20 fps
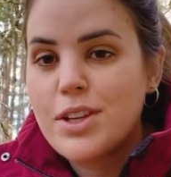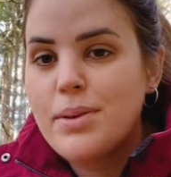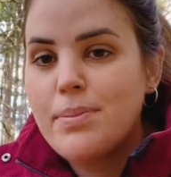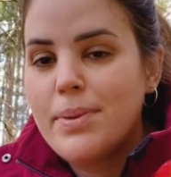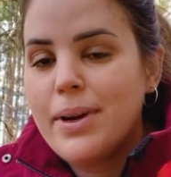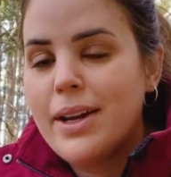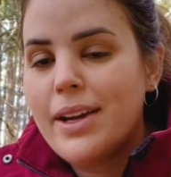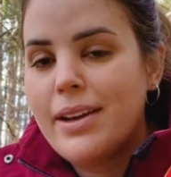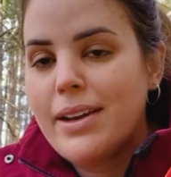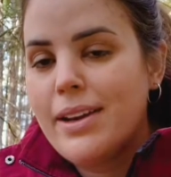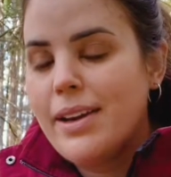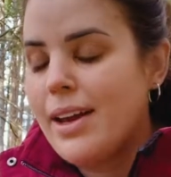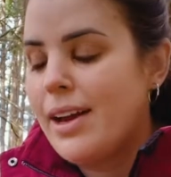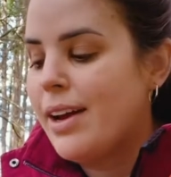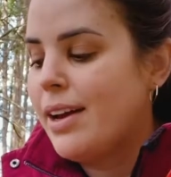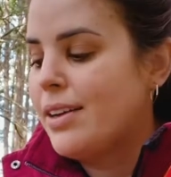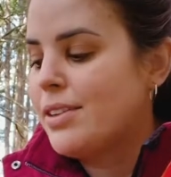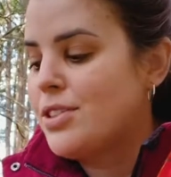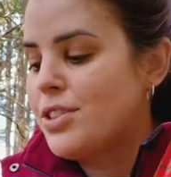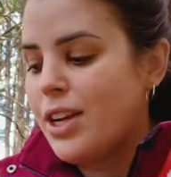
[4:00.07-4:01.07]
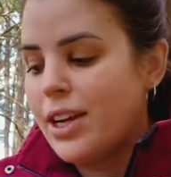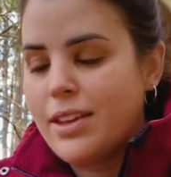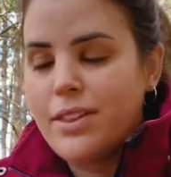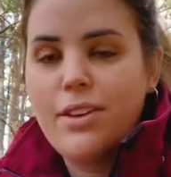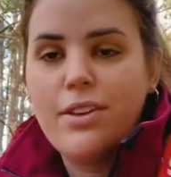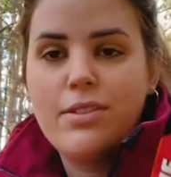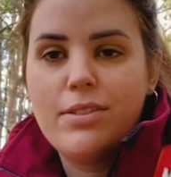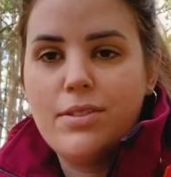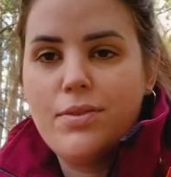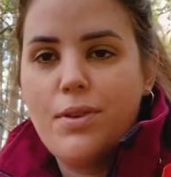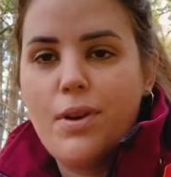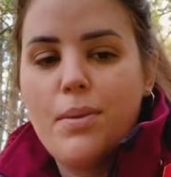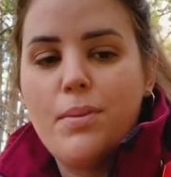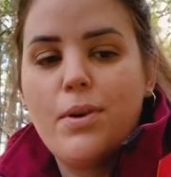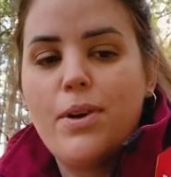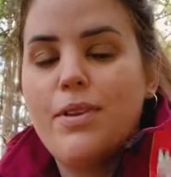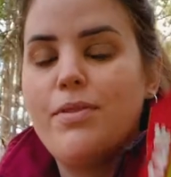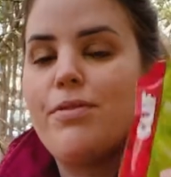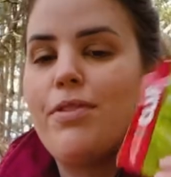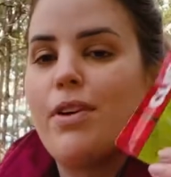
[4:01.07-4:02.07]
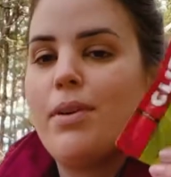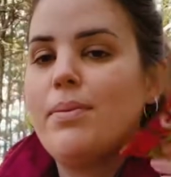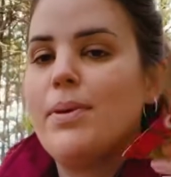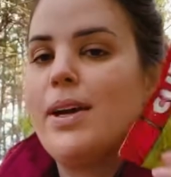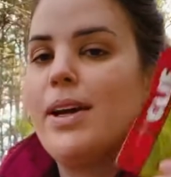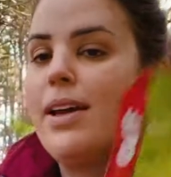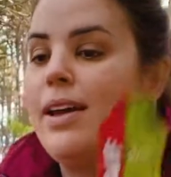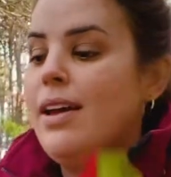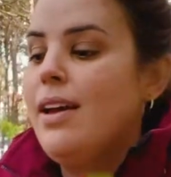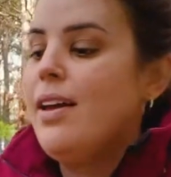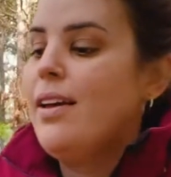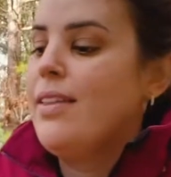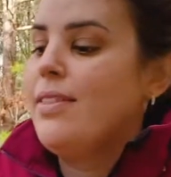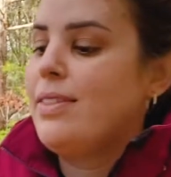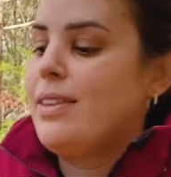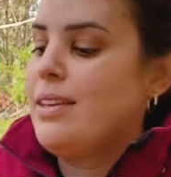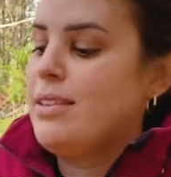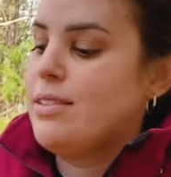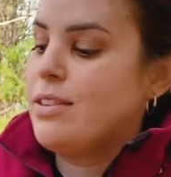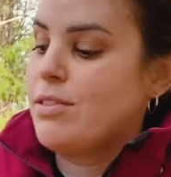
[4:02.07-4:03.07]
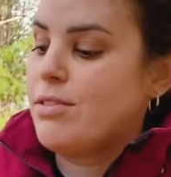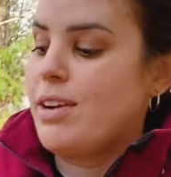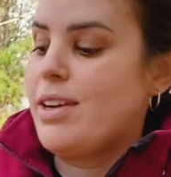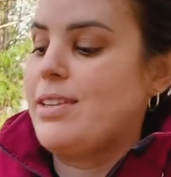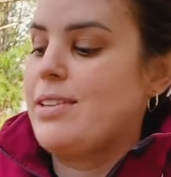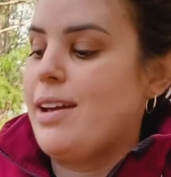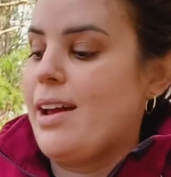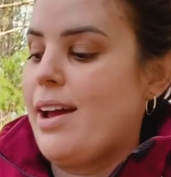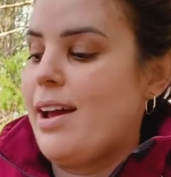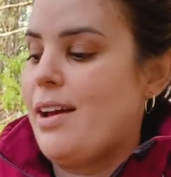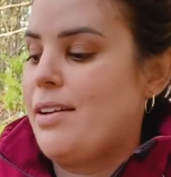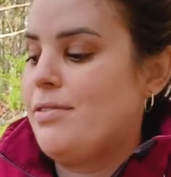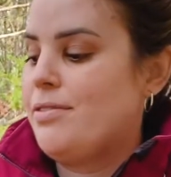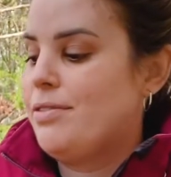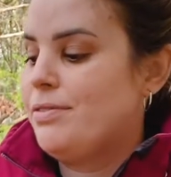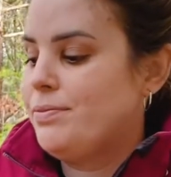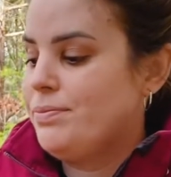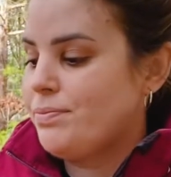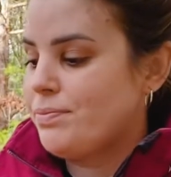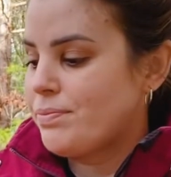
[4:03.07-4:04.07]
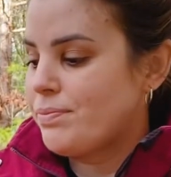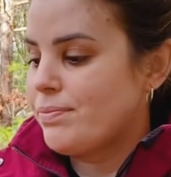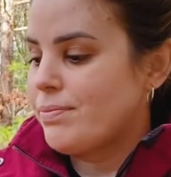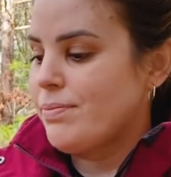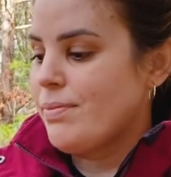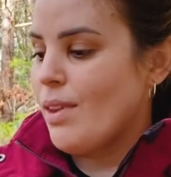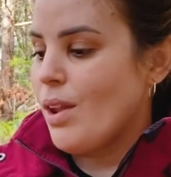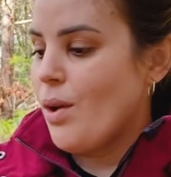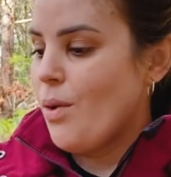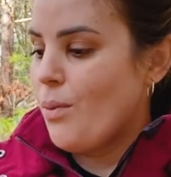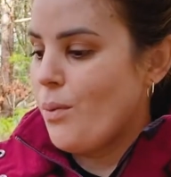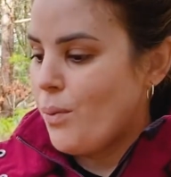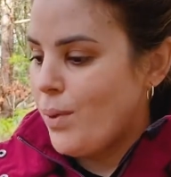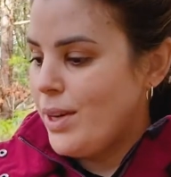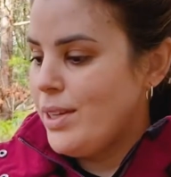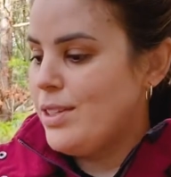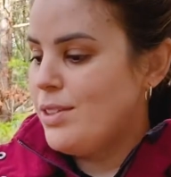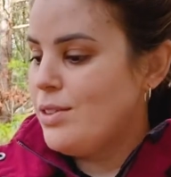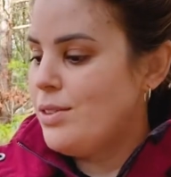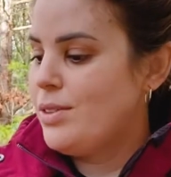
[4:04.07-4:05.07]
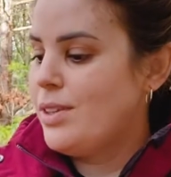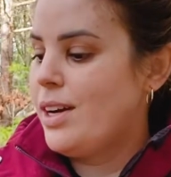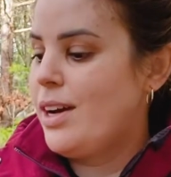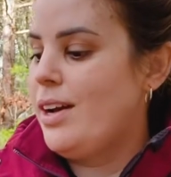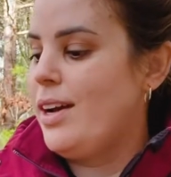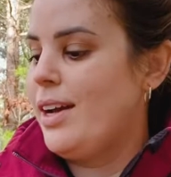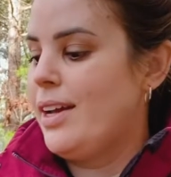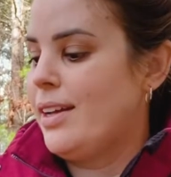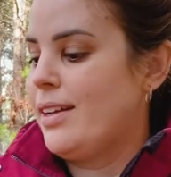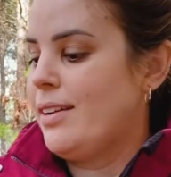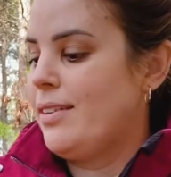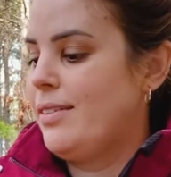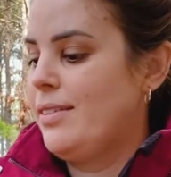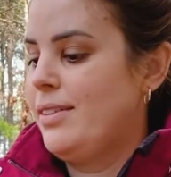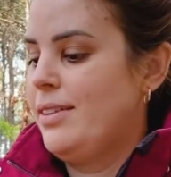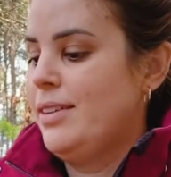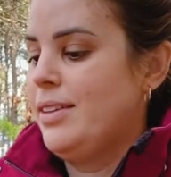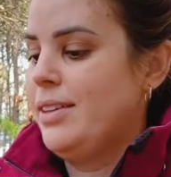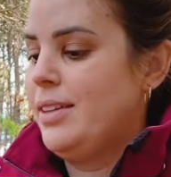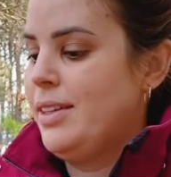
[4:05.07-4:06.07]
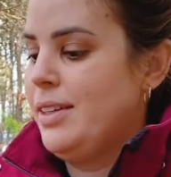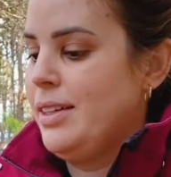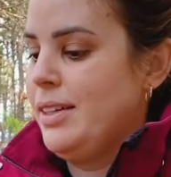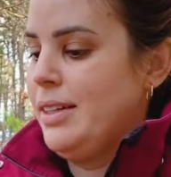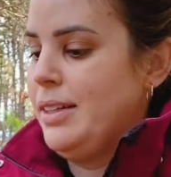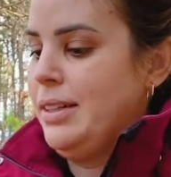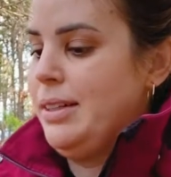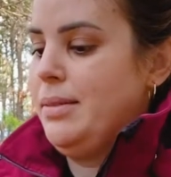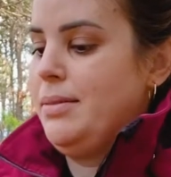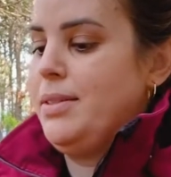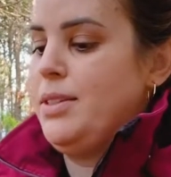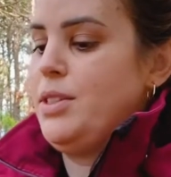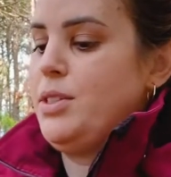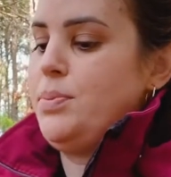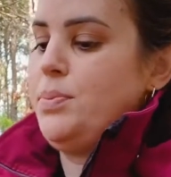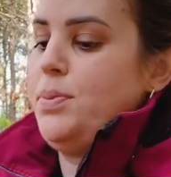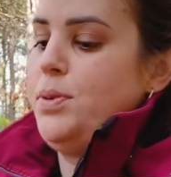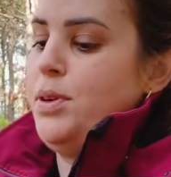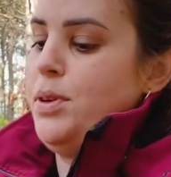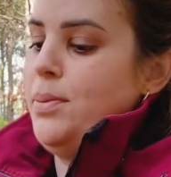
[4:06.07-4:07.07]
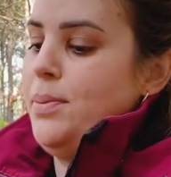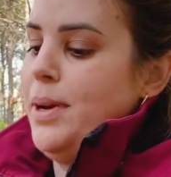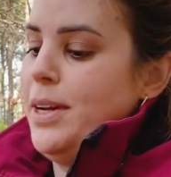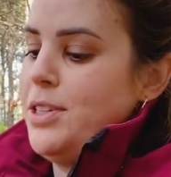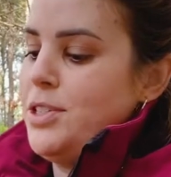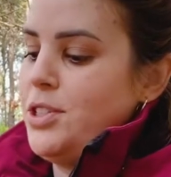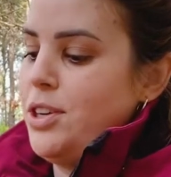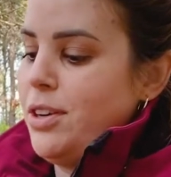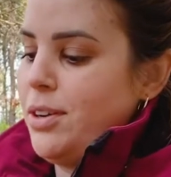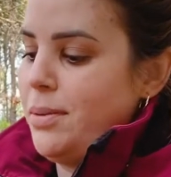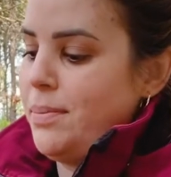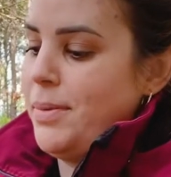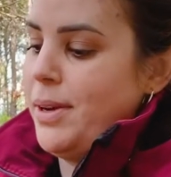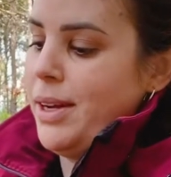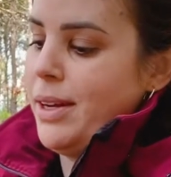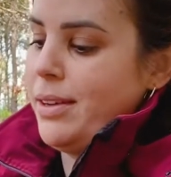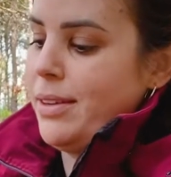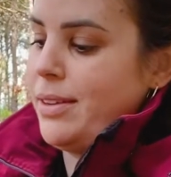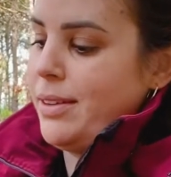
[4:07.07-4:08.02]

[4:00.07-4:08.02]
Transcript: but check those if you want more info. But these are great to have when you're doing a hike. Just put all my junk back.